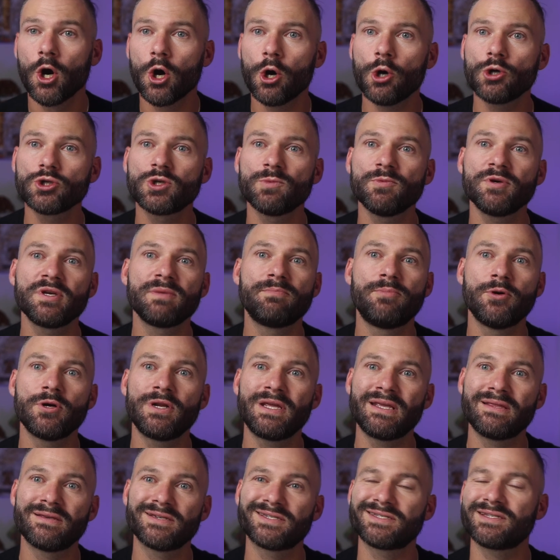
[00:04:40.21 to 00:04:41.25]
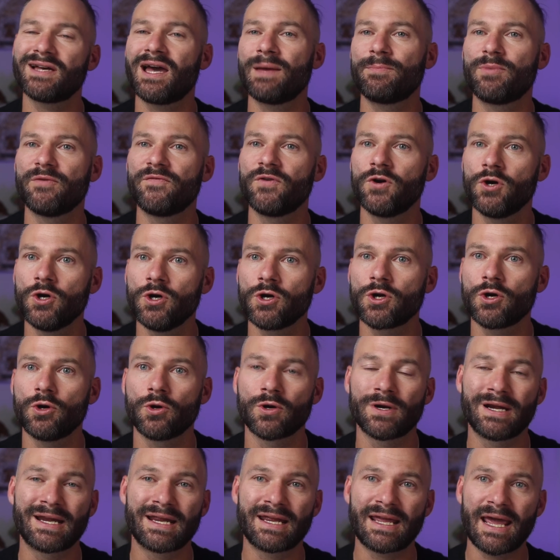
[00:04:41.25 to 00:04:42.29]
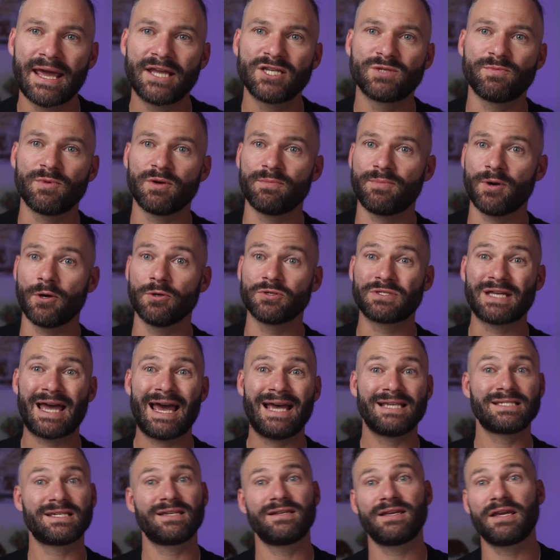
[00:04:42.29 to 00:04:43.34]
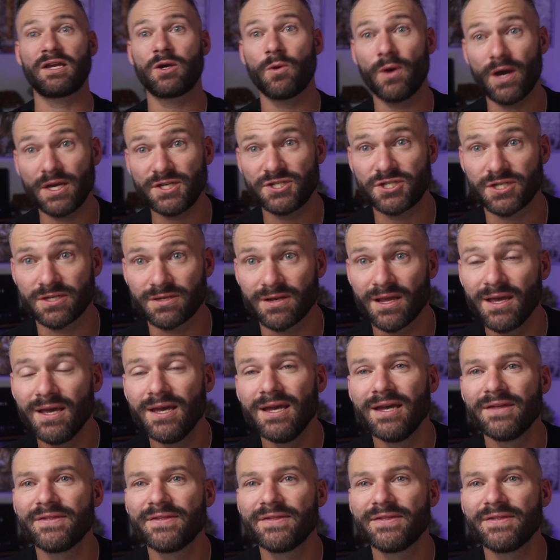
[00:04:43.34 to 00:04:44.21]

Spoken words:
ultimately putting this type of hook or engagement post, asking a question